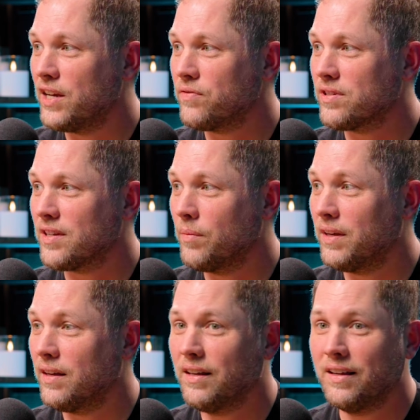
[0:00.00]
price for
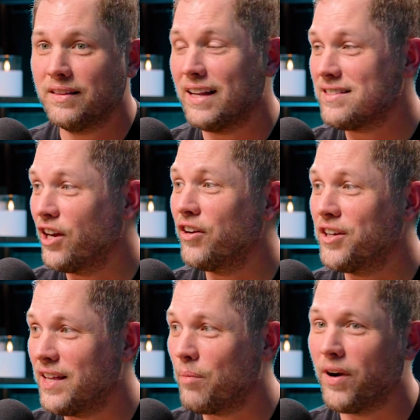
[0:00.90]
something, that's
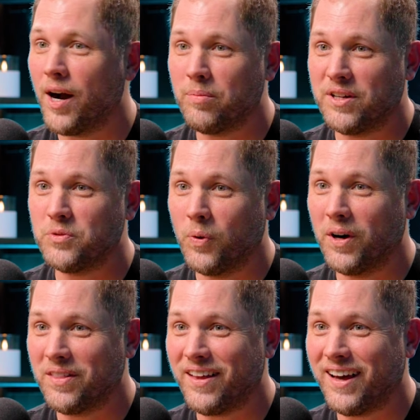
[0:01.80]
telling you that property is
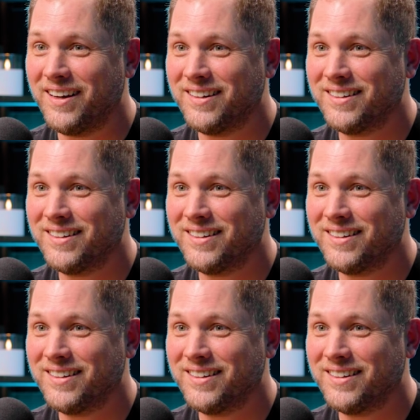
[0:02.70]
worth that.